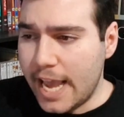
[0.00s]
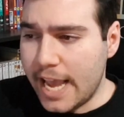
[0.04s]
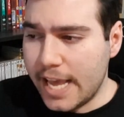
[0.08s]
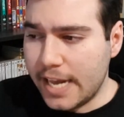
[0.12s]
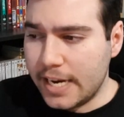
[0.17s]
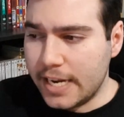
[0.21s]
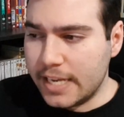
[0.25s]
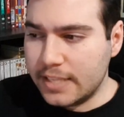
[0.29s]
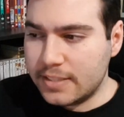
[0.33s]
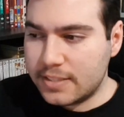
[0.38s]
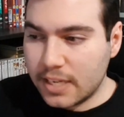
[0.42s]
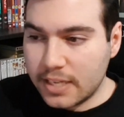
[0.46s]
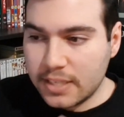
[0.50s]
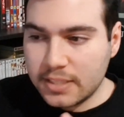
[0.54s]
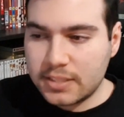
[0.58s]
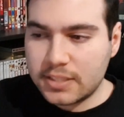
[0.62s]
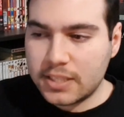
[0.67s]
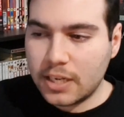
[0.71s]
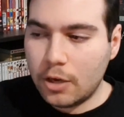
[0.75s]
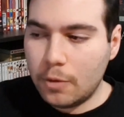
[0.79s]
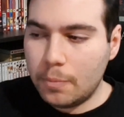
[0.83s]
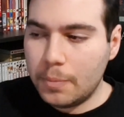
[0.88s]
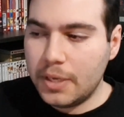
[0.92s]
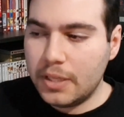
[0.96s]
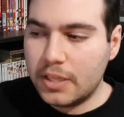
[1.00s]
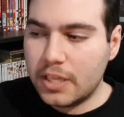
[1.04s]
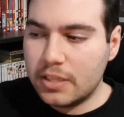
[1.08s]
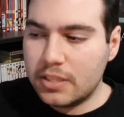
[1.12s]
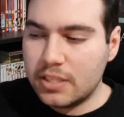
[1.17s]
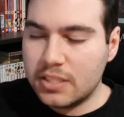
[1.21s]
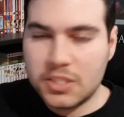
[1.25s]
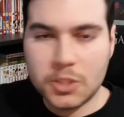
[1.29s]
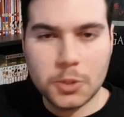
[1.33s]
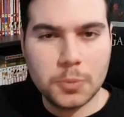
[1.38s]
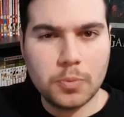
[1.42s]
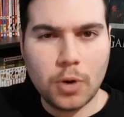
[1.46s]
And it does tell me that
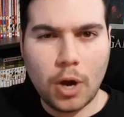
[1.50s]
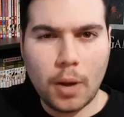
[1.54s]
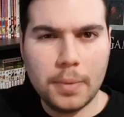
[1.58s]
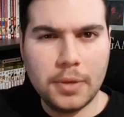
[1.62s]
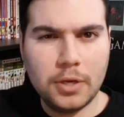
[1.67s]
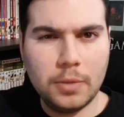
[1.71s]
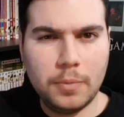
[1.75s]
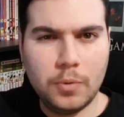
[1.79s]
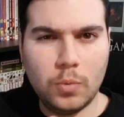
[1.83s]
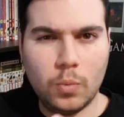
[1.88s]
this is probably gonna